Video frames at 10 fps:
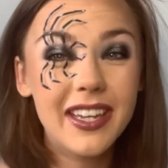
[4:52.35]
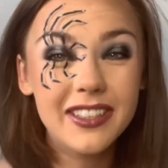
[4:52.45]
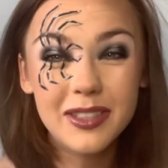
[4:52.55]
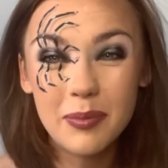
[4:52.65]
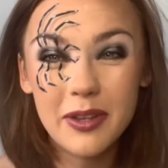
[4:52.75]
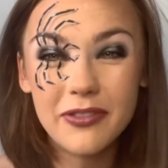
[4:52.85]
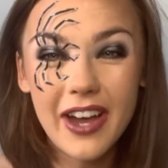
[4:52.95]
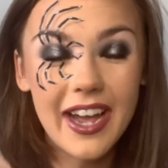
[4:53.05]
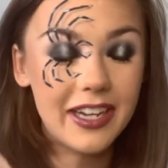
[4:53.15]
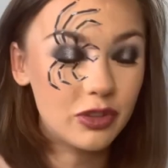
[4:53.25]
and to be
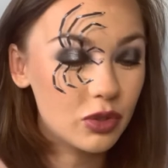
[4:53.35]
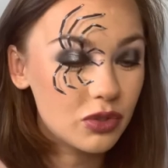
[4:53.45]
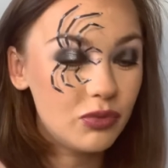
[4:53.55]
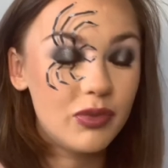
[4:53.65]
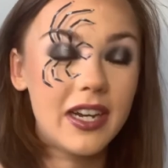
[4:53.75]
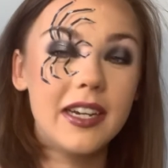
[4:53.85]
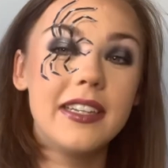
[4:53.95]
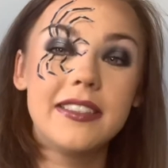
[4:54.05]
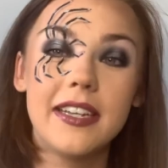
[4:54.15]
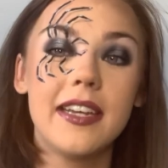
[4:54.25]
fair, it doesn't
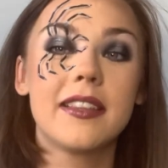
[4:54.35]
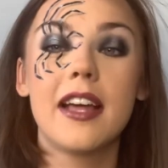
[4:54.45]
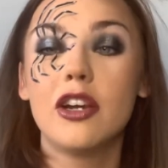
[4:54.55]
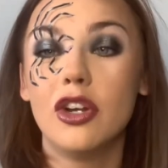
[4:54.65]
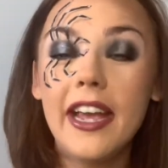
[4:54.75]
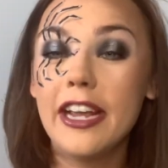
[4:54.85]
really take that long.